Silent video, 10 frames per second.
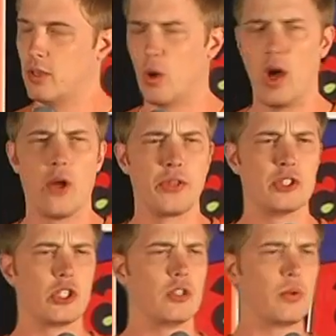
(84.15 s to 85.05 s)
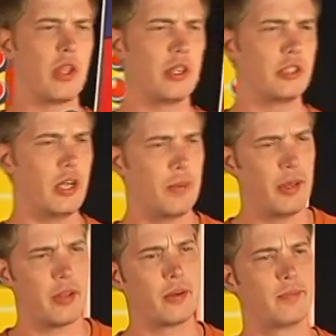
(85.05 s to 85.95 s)
No health insurance with that job
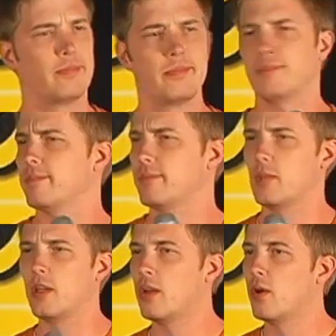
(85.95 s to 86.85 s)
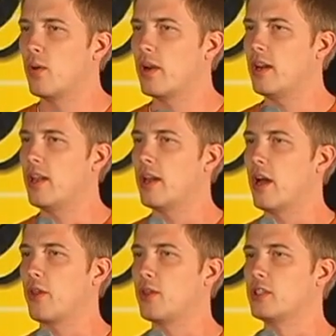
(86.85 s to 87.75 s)
either. What do you need
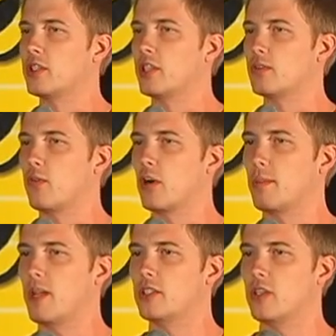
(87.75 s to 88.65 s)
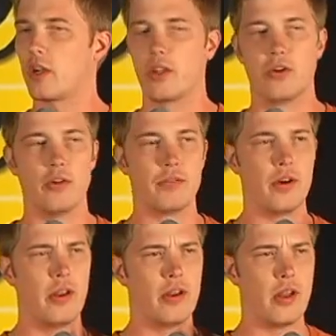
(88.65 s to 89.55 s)
health insurance for, to be a drunken roofer,
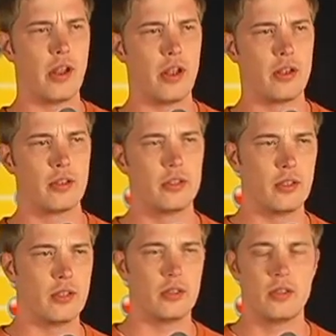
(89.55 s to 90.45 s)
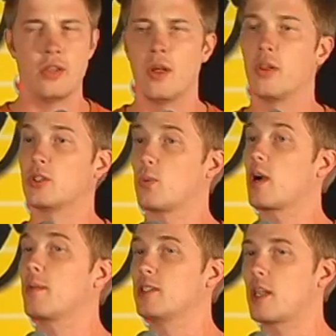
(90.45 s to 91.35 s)
right? There's
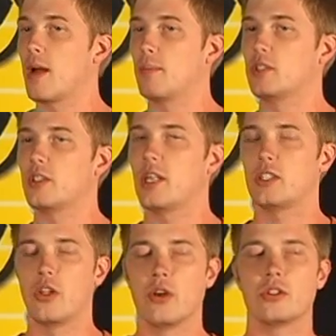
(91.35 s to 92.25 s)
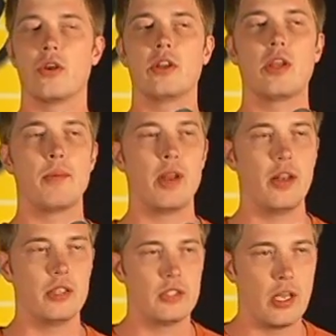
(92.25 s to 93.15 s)
workman's compensation, though, so anytime I
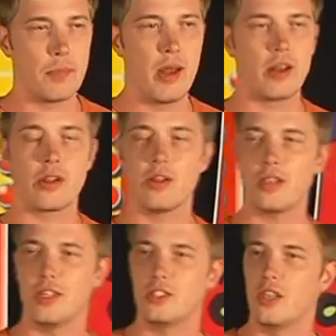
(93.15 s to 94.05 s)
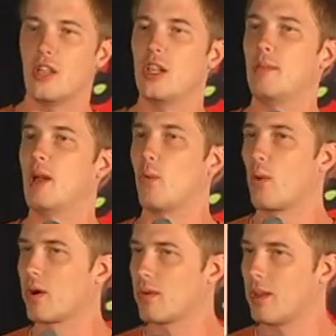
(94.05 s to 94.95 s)
need to seek medical attention, it need to be a
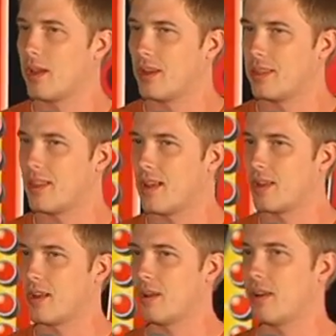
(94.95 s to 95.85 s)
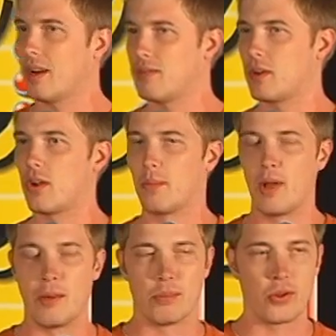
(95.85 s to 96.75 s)
work-related thing, you know, I'd have to go to
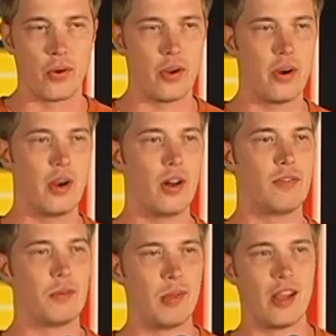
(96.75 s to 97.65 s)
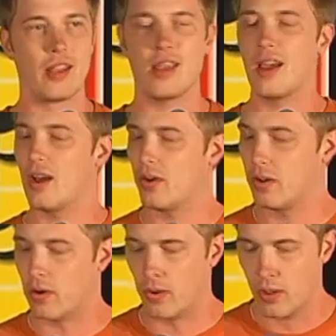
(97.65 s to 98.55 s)
my employer, I'd have to be like, yeah, I don't
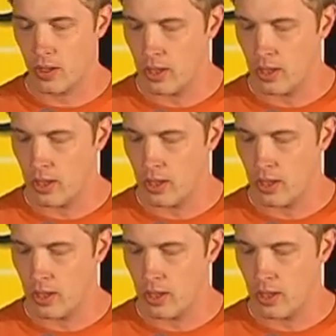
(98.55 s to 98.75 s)
know.